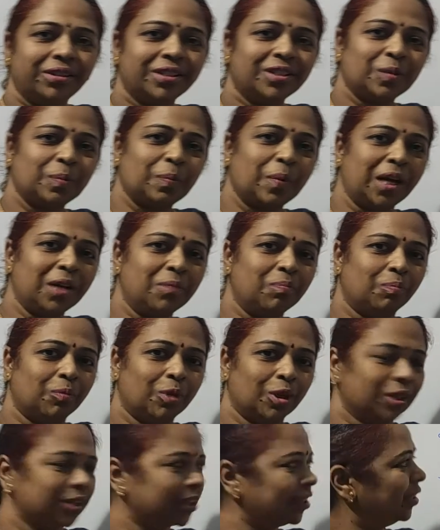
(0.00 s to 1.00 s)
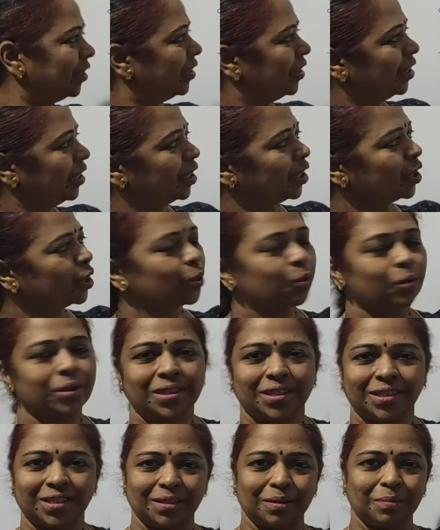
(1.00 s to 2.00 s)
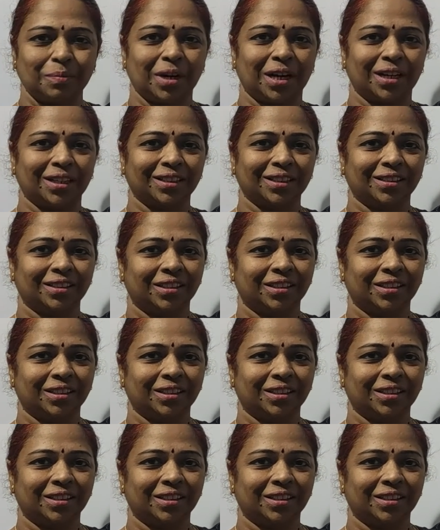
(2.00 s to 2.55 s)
is my book? Question mark.